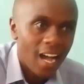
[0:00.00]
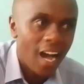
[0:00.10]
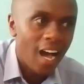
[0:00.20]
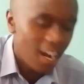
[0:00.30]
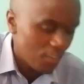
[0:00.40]

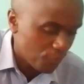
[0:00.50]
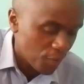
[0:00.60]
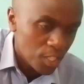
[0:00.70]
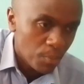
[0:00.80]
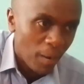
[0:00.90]
are
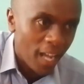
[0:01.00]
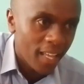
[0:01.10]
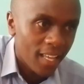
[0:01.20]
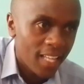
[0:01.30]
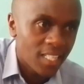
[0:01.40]
faced by
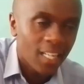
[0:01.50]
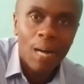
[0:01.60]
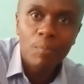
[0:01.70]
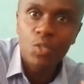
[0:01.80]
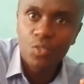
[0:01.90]
a
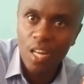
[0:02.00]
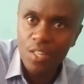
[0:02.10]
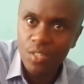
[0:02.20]
circumstance